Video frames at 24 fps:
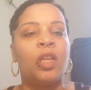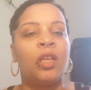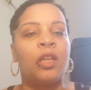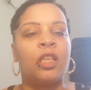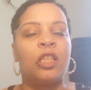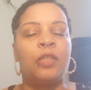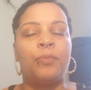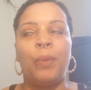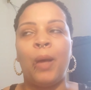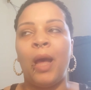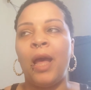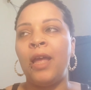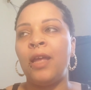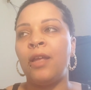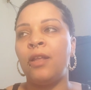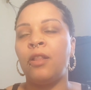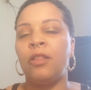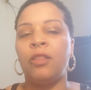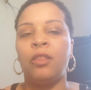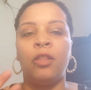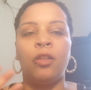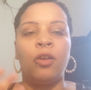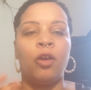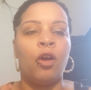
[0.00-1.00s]
Despite
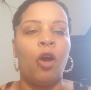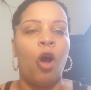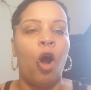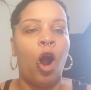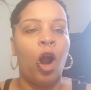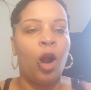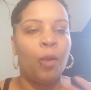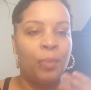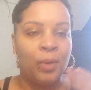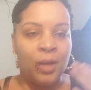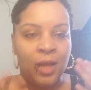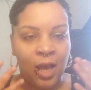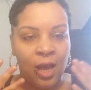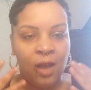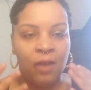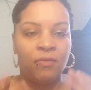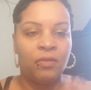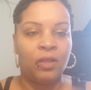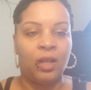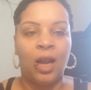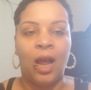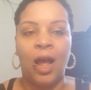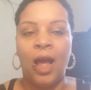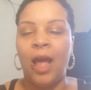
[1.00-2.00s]
the
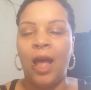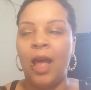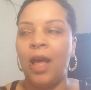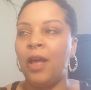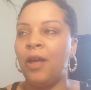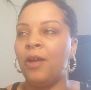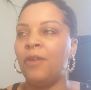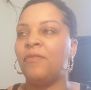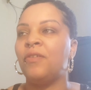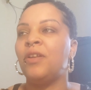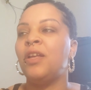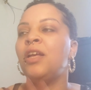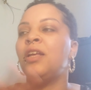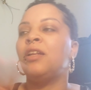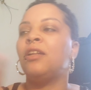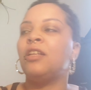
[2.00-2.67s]
RBF that I have,